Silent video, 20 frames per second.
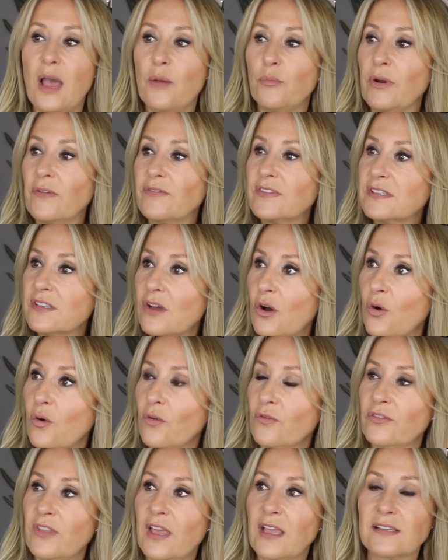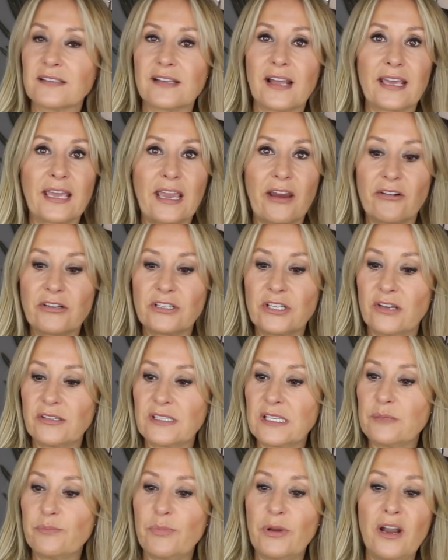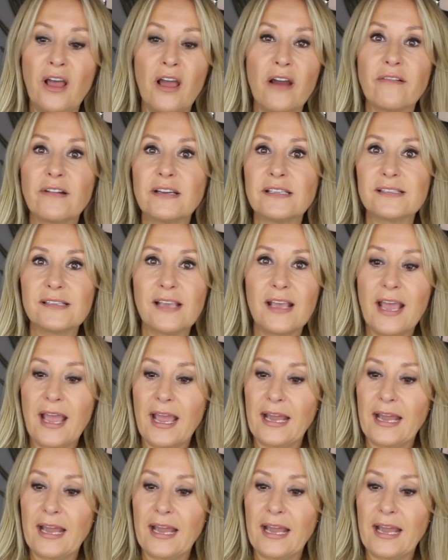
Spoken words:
We've solved things like keratosis pilaris